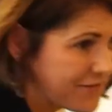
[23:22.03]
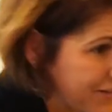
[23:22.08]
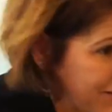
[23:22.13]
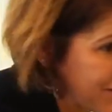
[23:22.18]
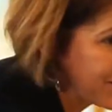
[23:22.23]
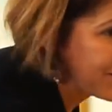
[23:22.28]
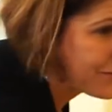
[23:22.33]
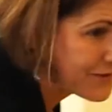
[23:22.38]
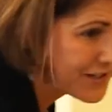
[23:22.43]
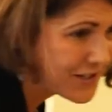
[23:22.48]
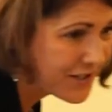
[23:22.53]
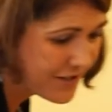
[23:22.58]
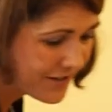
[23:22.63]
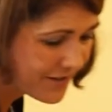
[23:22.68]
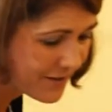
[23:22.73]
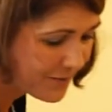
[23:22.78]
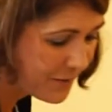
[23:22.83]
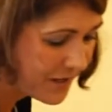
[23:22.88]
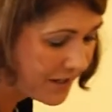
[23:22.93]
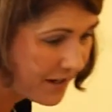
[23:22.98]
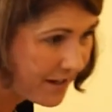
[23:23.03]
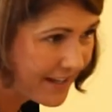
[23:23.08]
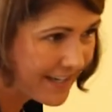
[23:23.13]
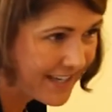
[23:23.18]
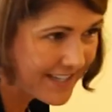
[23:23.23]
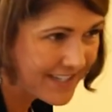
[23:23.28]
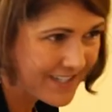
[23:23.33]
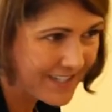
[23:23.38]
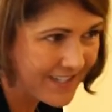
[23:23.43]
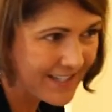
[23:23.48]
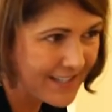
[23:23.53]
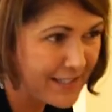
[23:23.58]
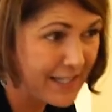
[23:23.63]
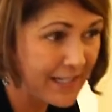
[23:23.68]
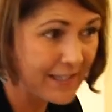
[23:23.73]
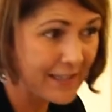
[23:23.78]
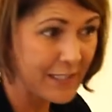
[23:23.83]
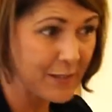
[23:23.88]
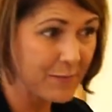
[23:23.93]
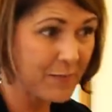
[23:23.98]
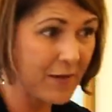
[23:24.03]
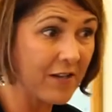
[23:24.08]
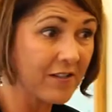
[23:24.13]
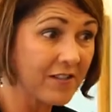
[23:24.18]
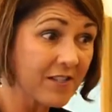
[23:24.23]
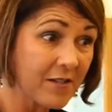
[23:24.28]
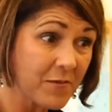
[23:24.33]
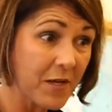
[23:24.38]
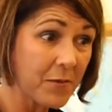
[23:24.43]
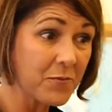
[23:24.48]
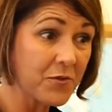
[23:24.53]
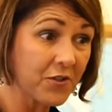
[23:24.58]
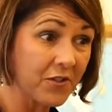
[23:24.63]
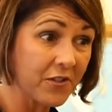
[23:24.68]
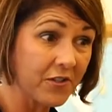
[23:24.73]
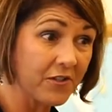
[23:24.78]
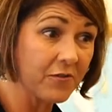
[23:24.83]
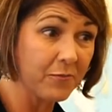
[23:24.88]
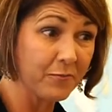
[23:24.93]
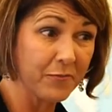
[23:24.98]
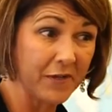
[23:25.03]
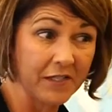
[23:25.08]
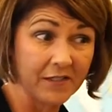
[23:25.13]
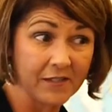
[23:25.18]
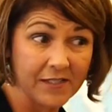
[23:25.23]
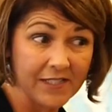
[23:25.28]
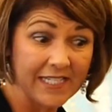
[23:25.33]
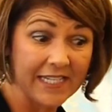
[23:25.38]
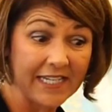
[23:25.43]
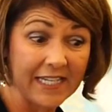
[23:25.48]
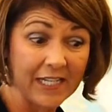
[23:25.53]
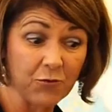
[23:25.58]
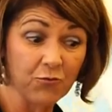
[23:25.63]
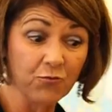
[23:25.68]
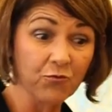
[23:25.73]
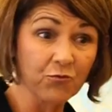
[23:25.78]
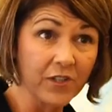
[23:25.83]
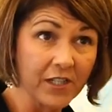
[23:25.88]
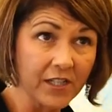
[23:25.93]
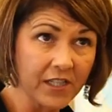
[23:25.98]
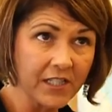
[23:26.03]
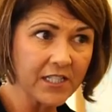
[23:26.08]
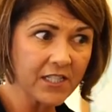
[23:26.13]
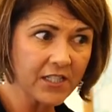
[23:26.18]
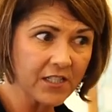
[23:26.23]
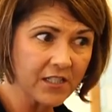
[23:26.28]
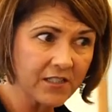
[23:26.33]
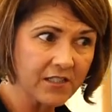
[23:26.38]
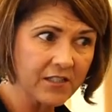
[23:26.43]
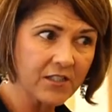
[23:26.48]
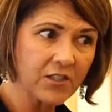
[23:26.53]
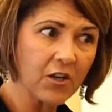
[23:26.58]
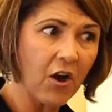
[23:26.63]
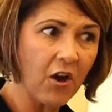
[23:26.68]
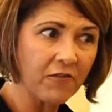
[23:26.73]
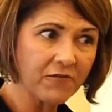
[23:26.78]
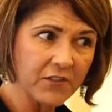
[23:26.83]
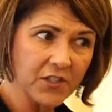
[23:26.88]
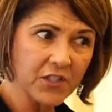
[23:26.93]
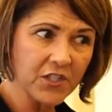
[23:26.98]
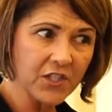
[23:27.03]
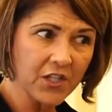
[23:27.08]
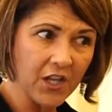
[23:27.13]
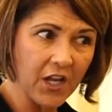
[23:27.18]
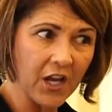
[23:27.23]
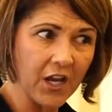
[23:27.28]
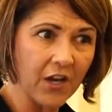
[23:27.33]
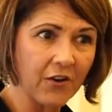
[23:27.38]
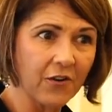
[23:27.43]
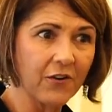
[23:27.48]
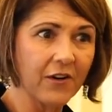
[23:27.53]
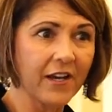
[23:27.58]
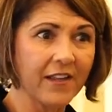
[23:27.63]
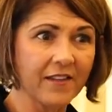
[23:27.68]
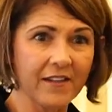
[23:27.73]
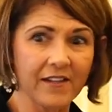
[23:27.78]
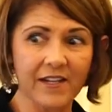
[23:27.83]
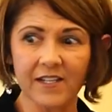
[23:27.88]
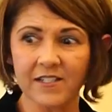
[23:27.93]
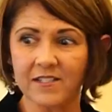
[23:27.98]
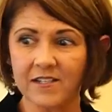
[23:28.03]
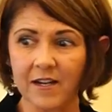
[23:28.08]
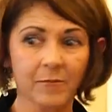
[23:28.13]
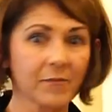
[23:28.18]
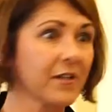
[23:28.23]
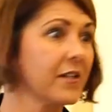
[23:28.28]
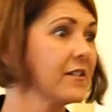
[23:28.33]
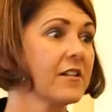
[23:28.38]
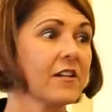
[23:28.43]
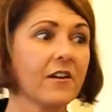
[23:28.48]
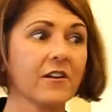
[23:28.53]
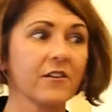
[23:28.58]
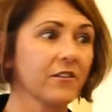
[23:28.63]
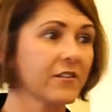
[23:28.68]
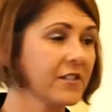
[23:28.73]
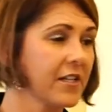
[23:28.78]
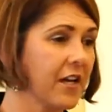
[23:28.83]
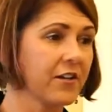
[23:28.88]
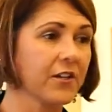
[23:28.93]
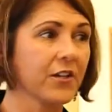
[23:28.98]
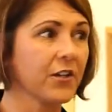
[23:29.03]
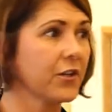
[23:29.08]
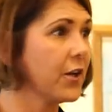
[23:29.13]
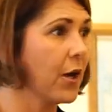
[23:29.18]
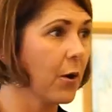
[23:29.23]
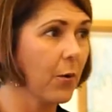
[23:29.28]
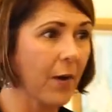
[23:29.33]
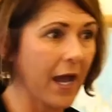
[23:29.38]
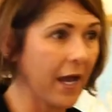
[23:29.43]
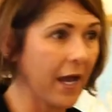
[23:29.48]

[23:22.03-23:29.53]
for you, Richard, when I ask you to ding this bell. Sometimes you're going to ding it really soft and slow, and the next time I'm going to tell you to go